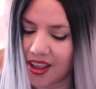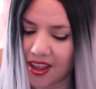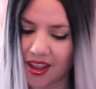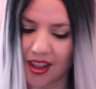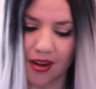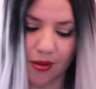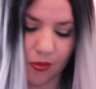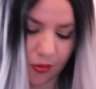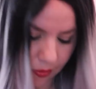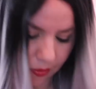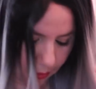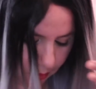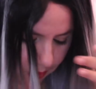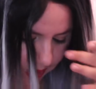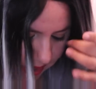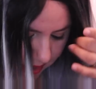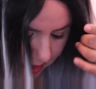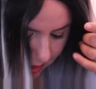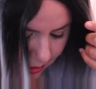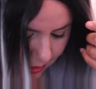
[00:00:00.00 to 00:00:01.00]
And
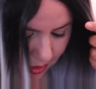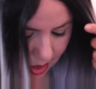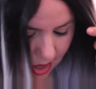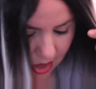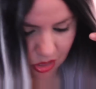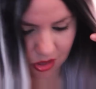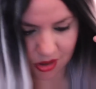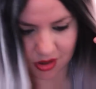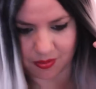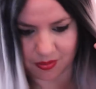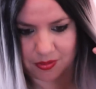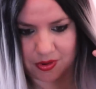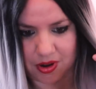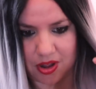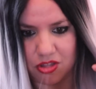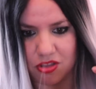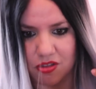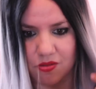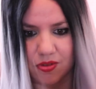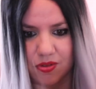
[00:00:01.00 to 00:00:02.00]
when you actually
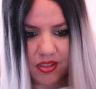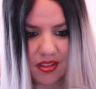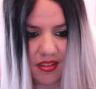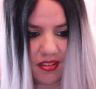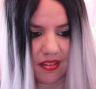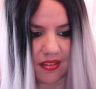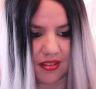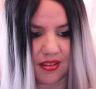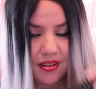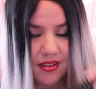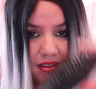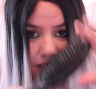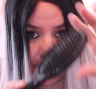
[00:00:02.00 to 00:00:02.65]
brush it with this